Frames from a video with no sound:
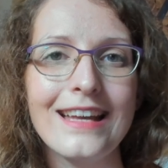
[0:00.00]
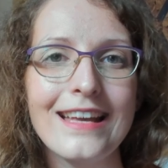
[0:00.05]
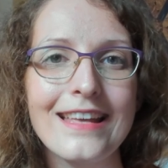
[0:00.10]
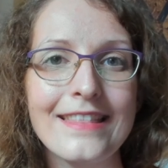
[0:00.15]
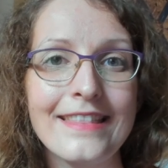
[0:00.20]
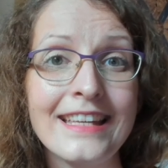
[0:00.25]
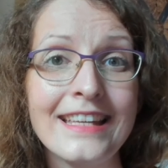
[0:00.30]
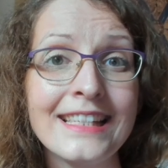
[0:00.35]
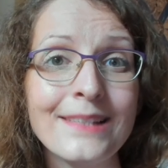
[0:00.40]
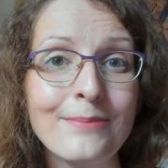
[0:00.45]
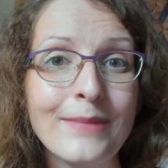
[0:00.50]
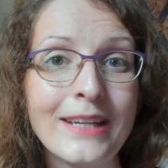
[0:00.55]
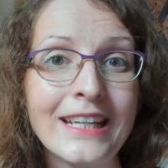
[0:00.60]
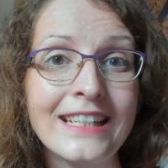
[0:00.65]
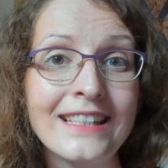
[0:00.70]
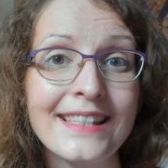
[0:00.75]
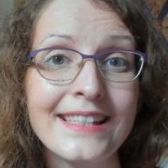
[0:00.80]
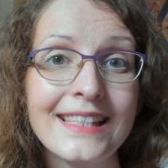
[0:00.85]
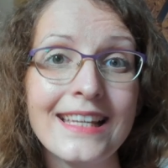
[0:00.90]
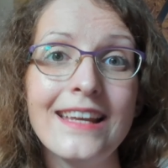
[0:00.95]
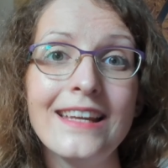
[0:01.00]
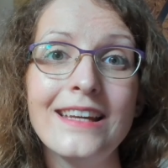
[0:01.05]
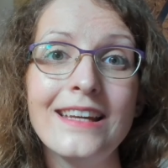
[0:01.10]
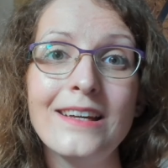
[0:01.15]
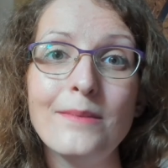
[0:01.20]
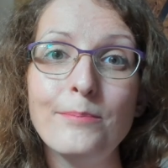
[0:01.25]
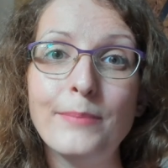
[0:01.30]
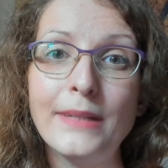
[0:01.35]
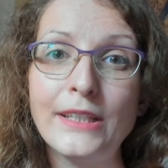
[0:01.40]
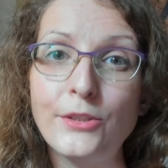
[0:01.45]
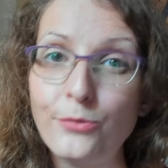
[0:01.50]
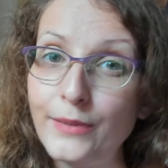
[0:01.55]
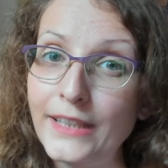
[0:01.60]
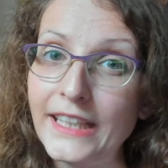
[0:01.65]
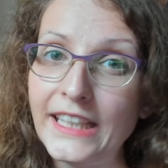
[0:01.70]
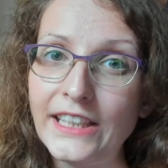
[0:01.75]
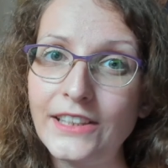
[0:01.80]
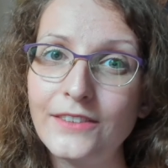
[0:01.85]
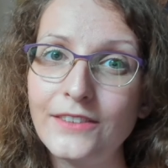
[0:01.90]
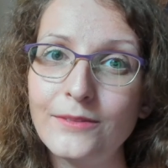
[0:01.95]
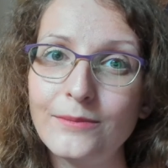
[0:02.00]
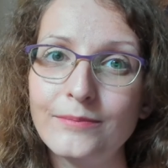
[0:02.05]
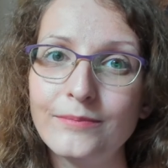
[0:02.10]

This means between.